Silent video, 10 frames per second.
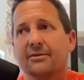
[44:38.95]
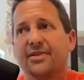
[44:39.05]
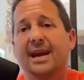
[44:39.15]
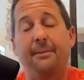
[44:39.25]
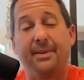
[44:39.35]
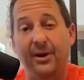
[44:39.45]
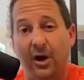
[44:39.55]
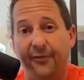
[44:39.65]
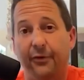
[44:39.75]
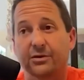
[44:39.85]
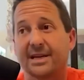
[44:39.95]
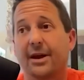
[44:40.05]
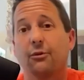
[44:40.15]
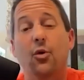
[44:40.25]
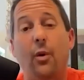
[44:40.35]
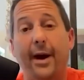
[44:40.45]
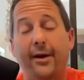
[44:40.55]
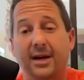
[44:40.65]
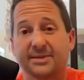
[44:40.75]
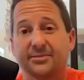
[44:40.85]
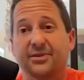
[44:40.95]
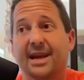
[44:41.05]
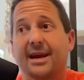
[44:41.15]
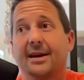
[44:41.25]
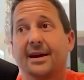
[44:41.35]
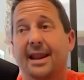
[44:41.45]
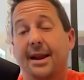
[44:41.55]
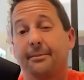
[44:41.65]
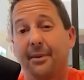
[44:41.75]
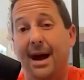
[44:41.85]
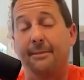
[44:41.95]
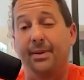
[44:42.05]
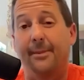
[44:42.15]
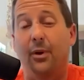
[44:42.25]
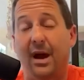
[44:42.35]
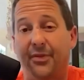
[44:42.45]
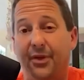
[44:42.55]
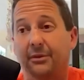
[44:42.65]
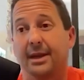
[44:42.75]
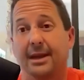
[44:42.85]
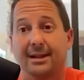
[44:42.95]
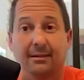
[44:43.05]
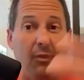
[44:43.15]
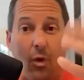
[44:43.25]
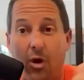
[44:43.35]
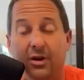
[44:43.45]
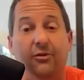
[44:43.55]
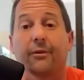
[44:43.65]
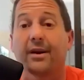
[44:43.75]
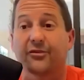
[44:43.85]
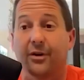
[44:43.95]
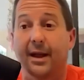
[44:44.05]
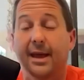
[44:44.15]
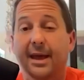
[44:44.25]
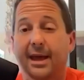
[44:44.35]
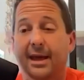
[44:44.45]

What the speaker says: VIP offers and how to acquire customer data and how to bribe people ethically to get them to walk in your restaurant.